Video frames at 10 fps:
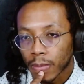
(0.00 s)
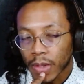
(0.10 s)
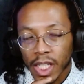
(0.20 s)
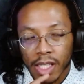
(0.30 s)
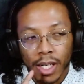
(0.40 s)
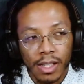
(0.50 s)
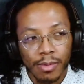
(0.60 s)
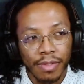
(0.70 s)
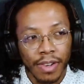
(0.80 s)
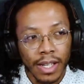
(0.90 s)
It's not that
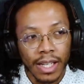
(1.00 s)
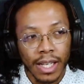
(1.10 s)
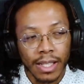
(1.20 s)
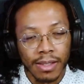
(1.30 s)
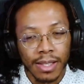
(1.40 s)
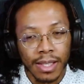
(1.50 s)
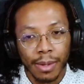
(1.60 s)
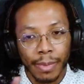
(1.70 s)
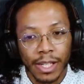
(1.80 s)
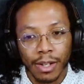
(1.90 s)
we finally get to see the
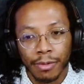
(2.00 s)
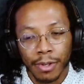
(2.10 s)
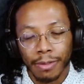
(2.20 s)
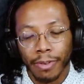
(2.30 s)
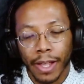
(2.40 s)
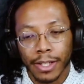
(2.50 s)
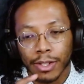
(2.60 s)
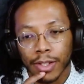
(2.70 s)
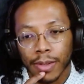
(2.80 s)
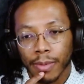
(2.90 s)
Major fully
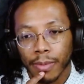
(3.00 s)
fledged,